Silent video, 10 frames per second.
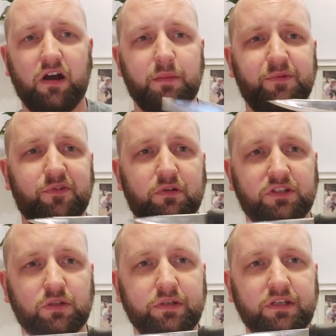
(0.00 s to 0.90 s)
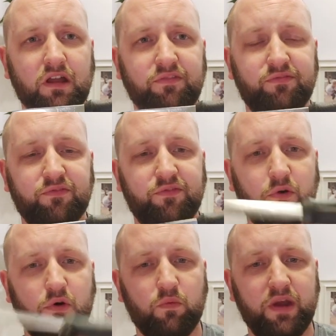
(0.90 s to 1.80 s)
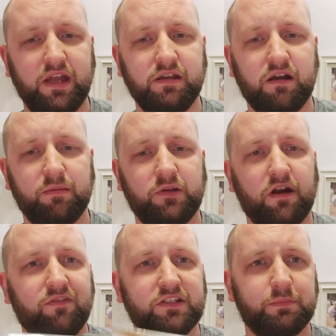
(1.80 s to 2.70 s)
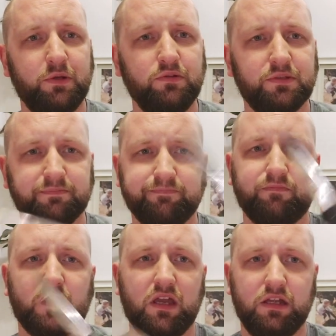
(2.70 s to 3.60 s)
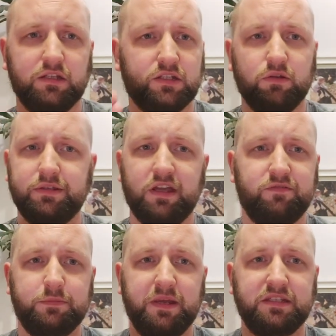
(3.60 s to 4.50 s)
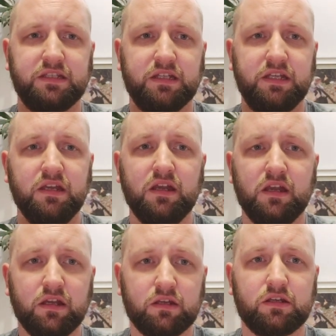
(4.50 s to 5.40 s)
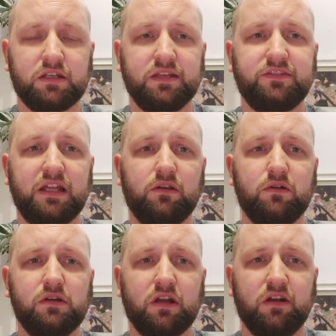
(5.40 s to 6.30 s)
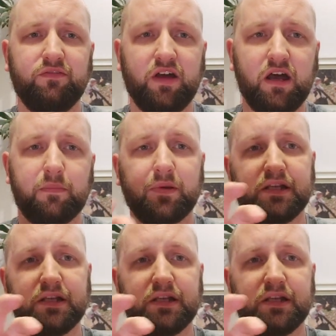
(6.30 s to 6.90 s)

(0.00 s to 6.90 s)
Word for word: I prefer a sloyd knife for when I'm carving spoons. And sloyd knife is basically, gives that long curve up.